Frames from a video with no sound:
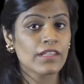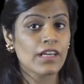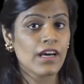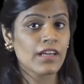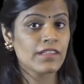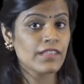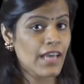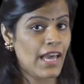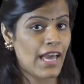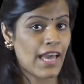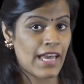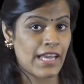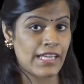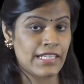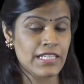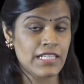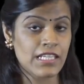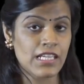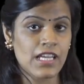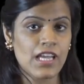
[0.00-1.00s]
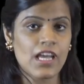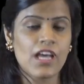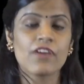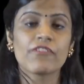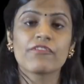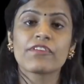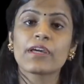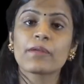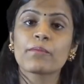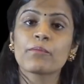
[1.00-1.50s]
On the other hand,
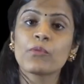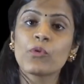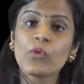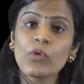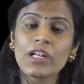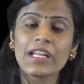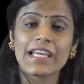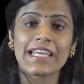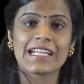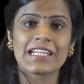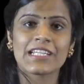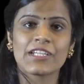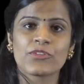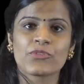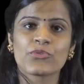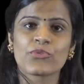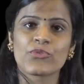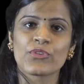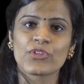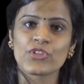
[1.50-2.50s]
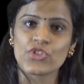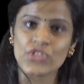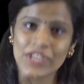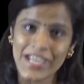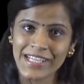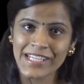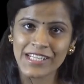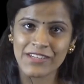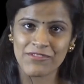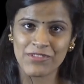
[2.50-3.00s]
we are more likely to
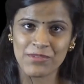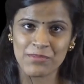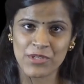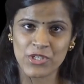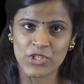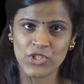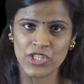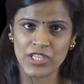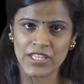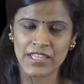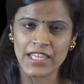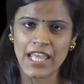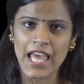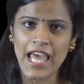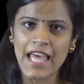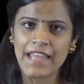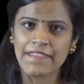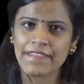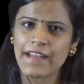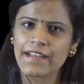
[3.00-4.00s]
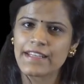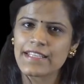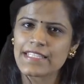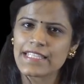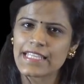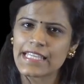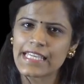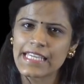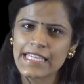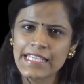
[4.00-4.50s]
reject information
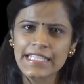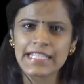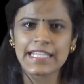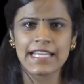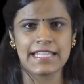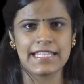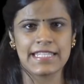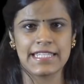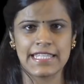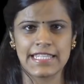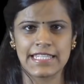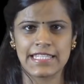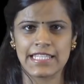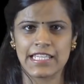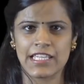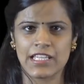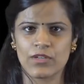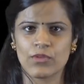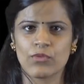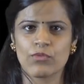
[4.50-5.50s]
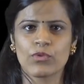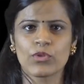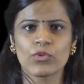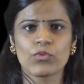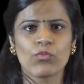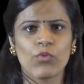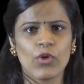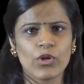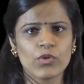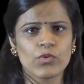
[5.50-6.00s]
that is inconsistent
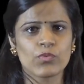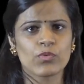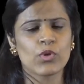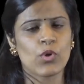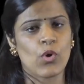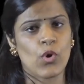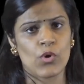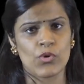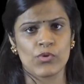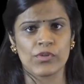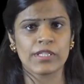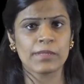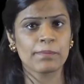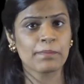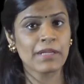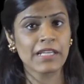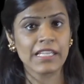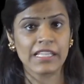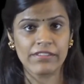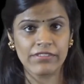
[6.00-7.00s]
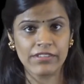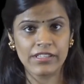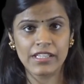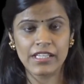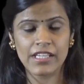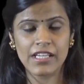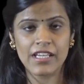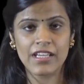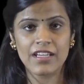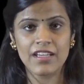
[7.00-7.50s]
with what we already believe.
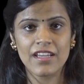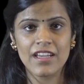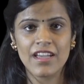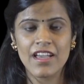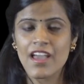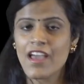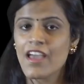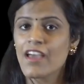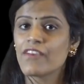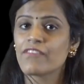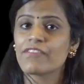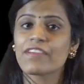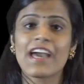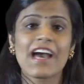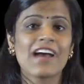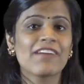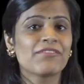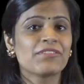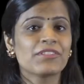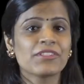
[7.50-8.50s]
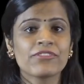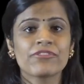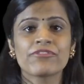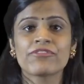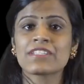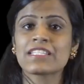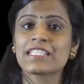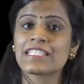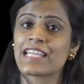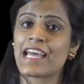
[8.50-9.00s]
We have
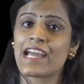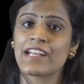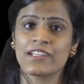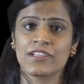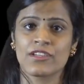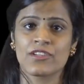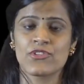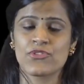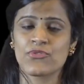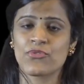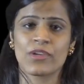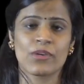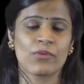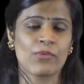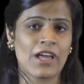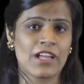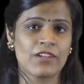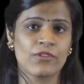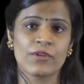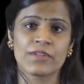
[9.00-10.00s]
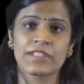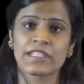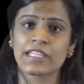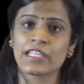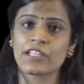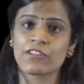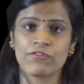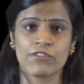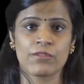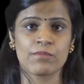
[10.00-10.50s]
different standards for
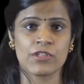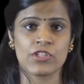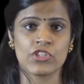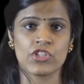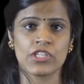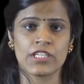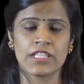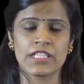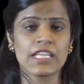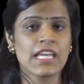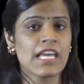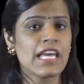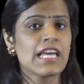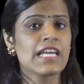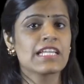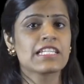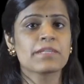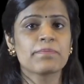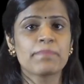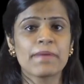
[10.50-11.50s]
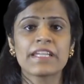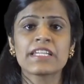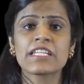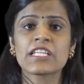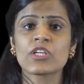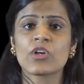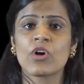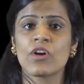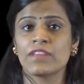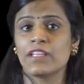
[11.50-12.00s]
evaluating information
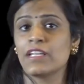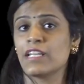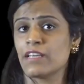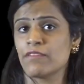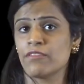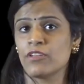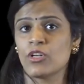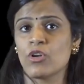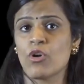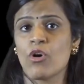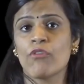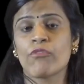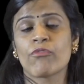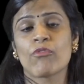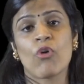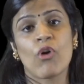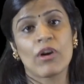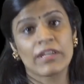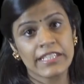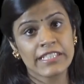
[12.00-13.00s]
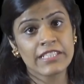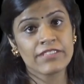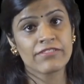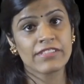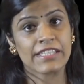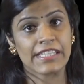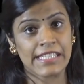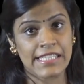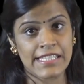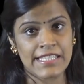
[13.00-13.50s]
depending on the level of
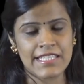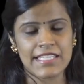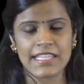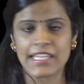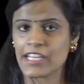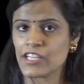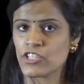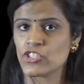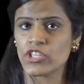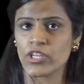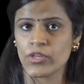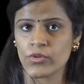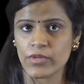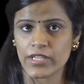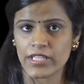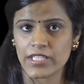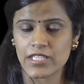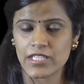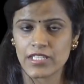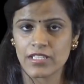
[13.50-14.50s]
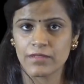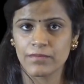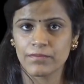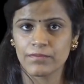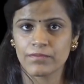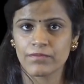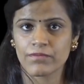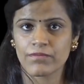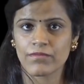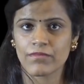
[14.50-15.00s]
cognitive ease it generates.
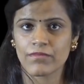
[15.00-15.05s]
